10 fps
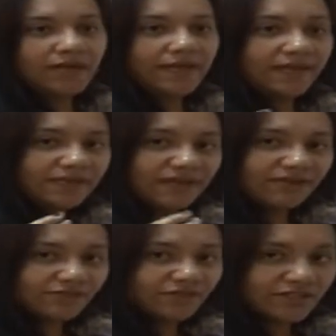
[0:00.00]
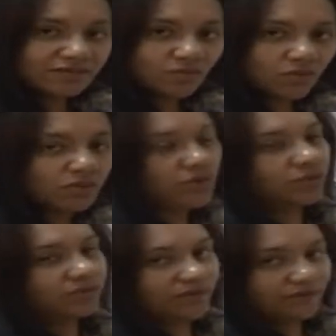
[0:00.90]
in a very small
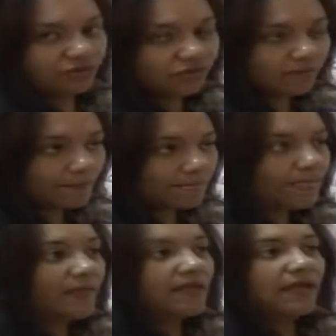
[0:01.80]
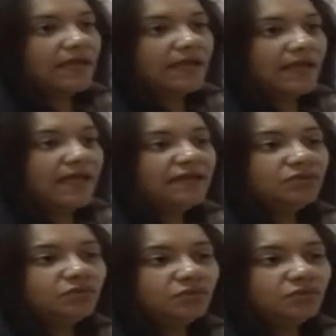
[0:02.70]
container. And